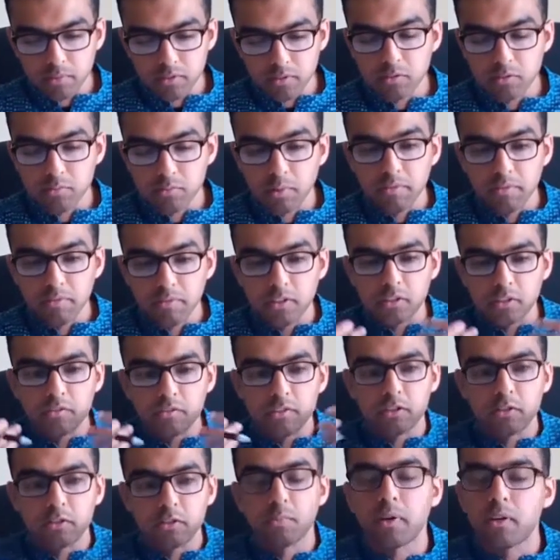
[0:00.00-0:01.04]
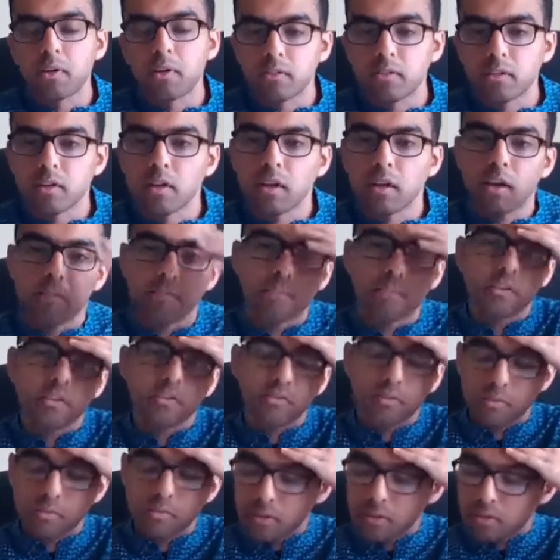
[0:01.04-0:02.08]
but just by virtue of experiencing life in
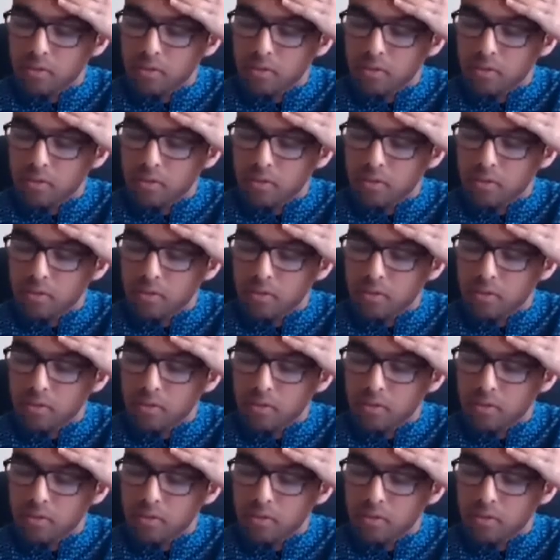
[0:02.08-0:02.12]
different